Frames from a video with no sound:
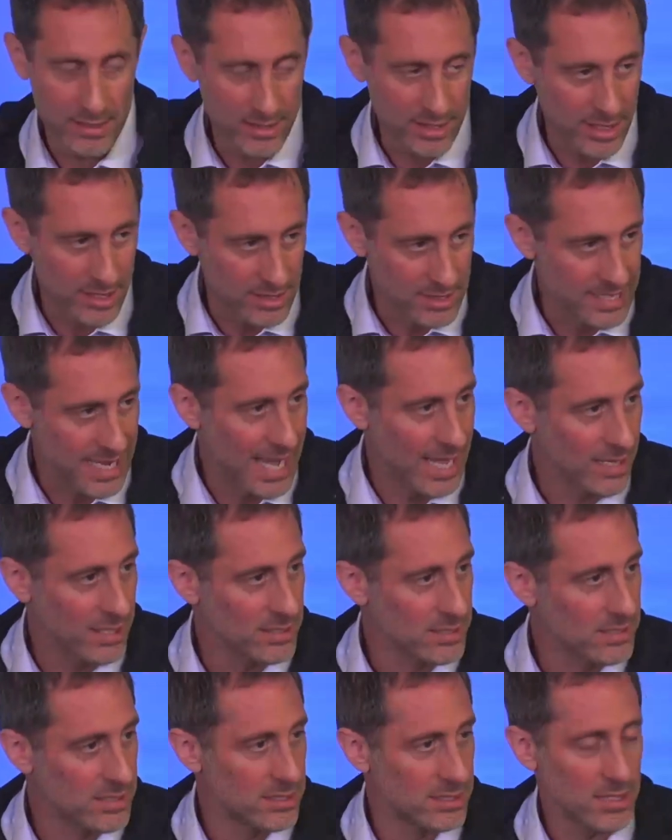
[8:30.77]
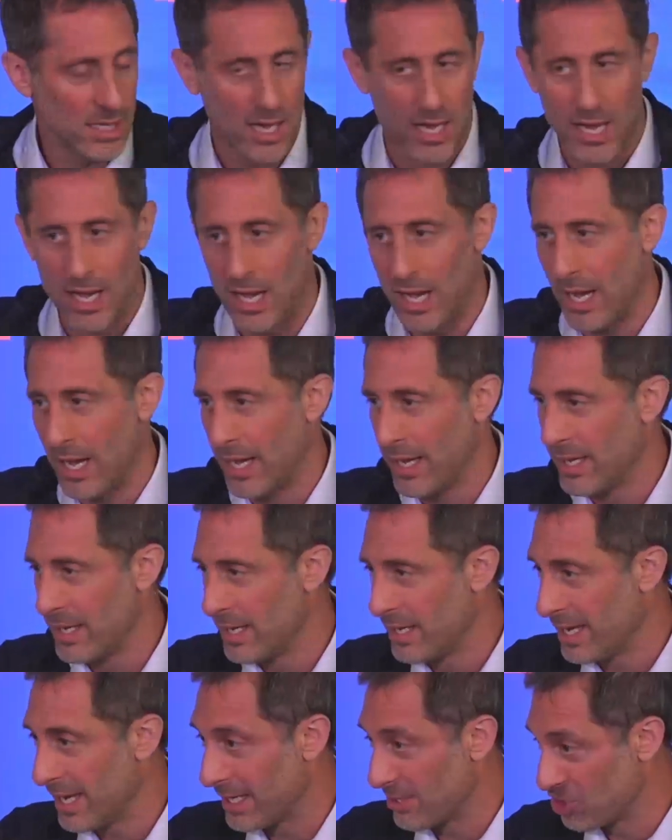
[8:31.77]
in Dallas,
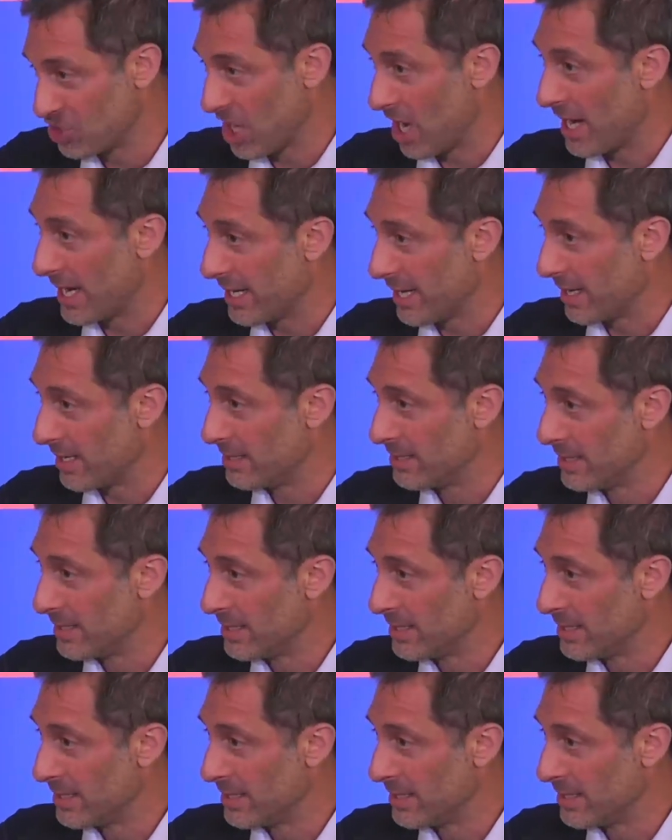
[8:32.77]
in China.